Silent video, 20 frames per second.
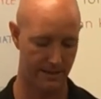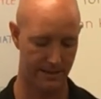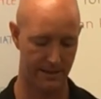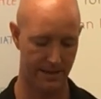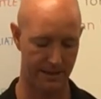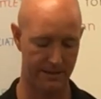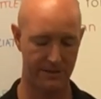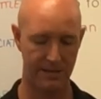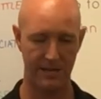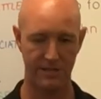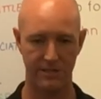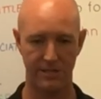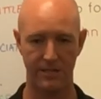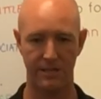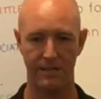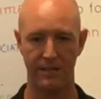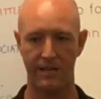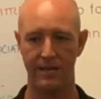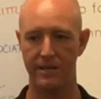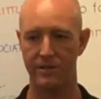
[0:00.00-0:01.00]

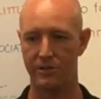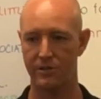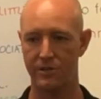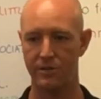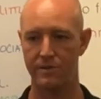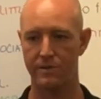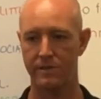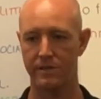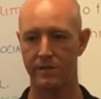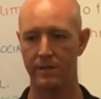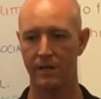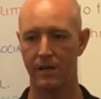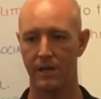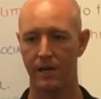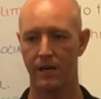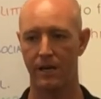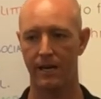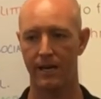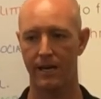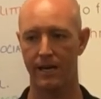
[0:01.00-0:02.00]
digestion issues,
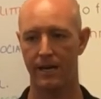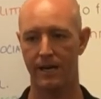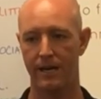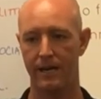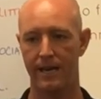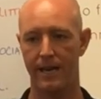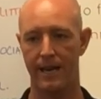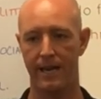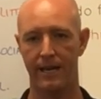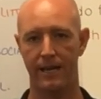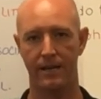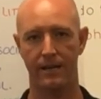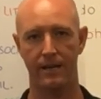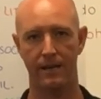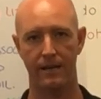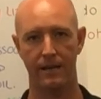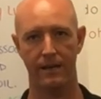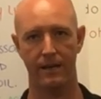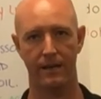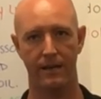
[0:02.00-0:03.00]
uh, and
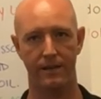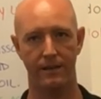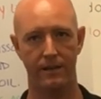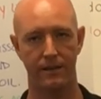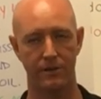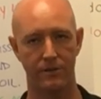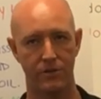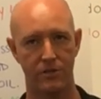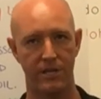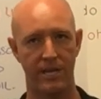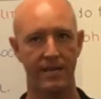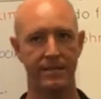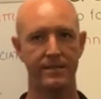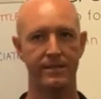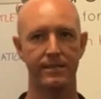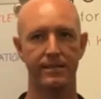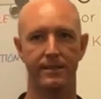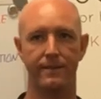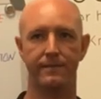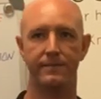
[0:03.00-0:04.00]
your
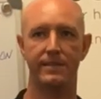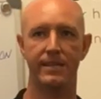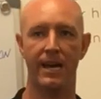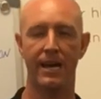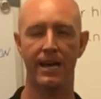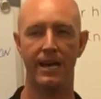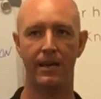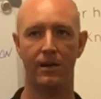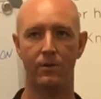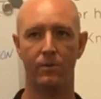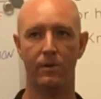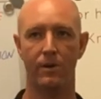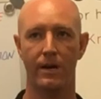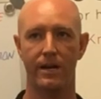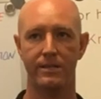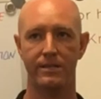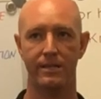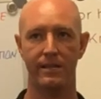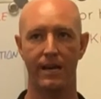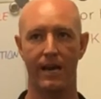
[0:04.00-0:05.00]
chances of dying were
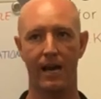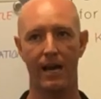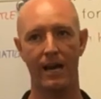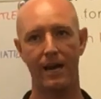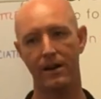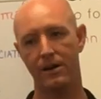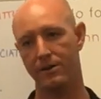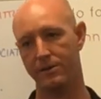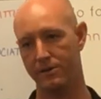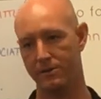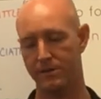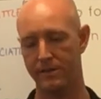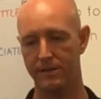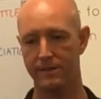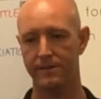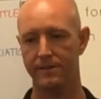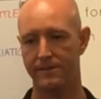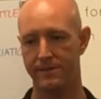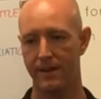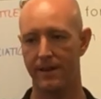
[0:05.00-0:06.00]
actually higher due
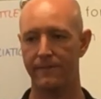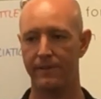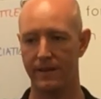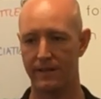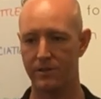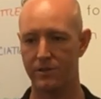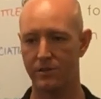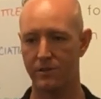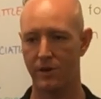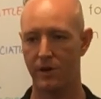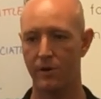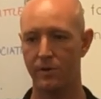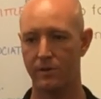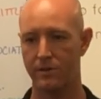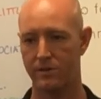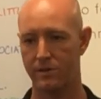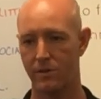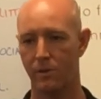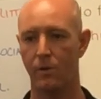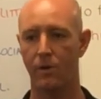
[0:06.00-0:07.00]
to stuff like
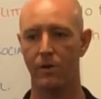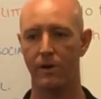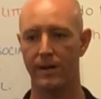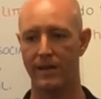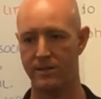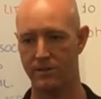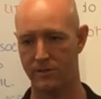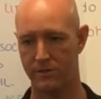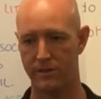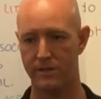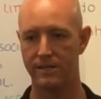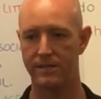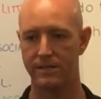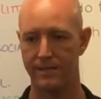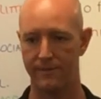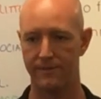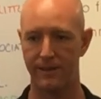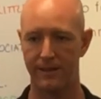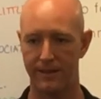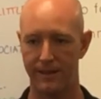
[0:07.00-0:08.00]
strokes or injuries,
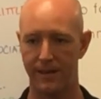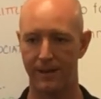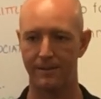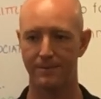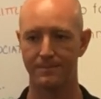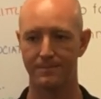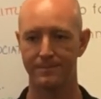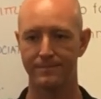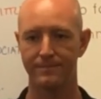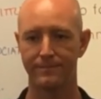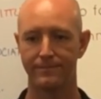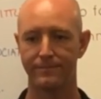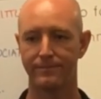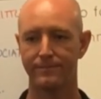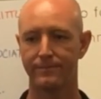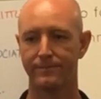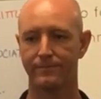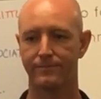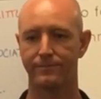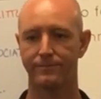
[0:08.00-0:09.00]
stuff like that.
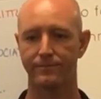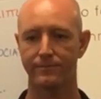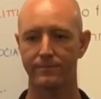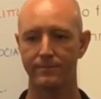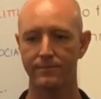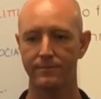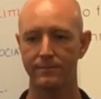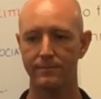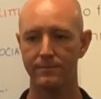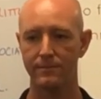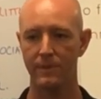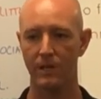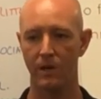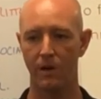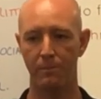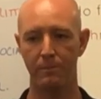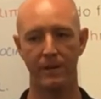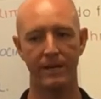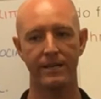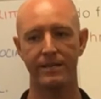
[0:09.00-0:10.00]
Oh.
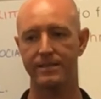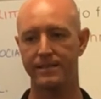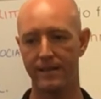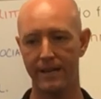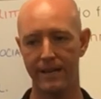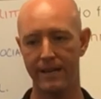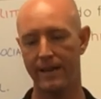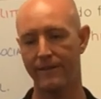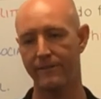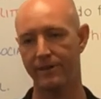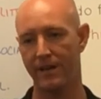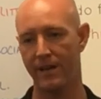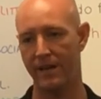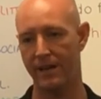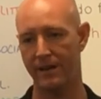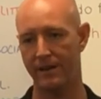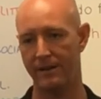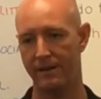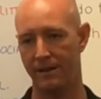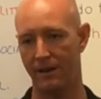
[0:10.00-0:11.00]
Biggest study ever
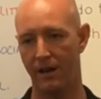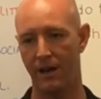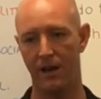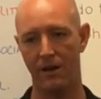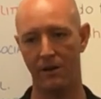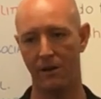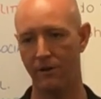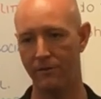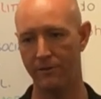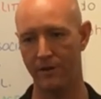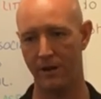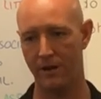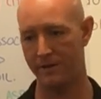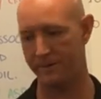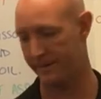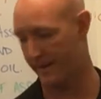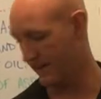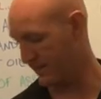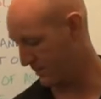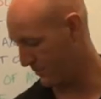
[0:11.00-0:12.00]
done, over
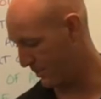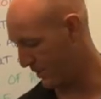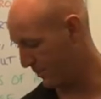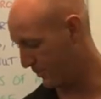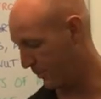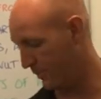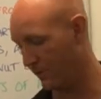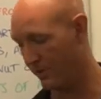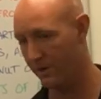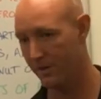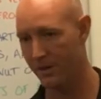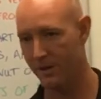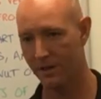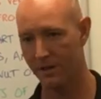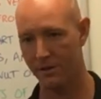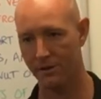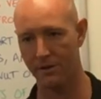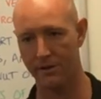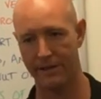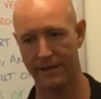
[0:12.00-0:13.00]
100,000 people
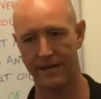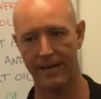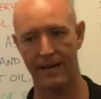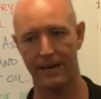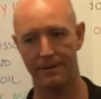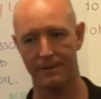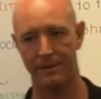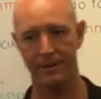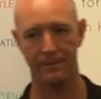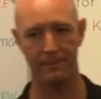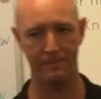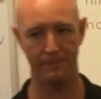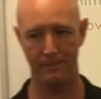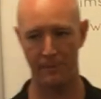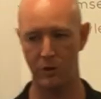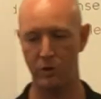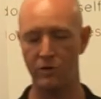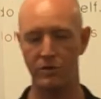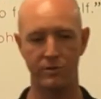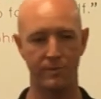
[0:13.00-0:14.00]
looking at
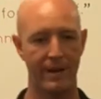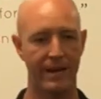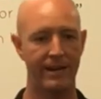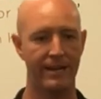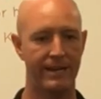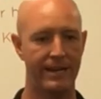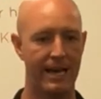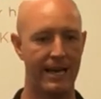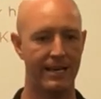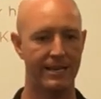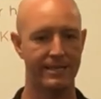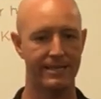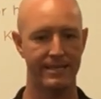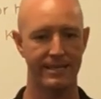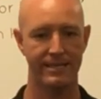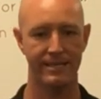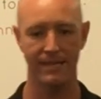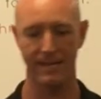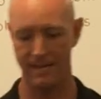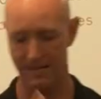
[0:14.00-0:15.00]
a huge
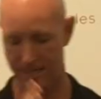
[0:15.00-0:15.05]
meta-analysis,